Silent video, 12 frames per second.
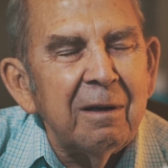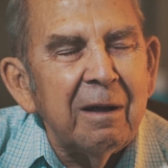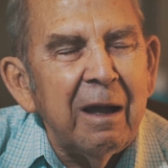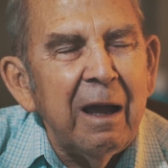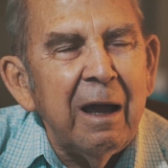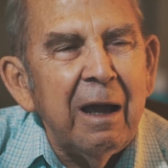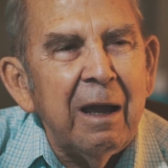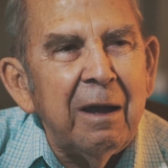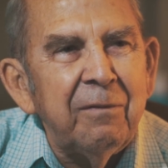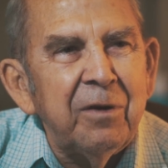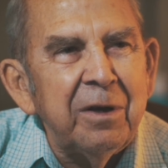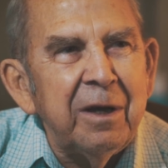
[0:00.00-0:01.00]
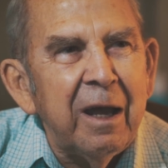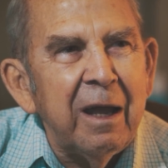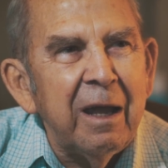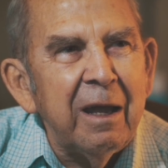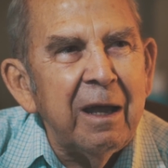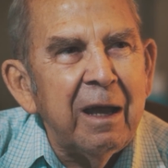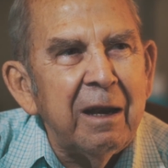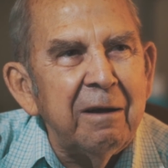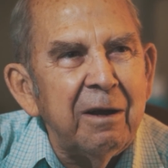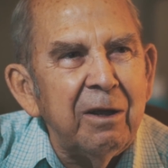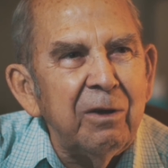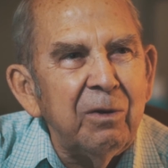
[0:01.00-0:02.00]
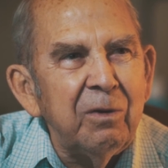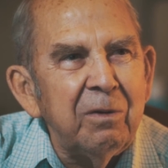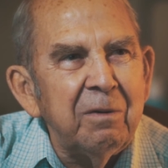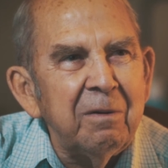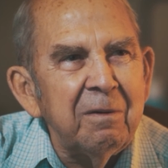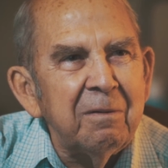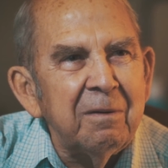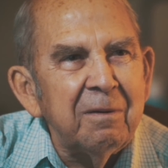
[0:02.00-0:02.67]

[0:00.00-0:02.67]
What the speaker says: every day at noon,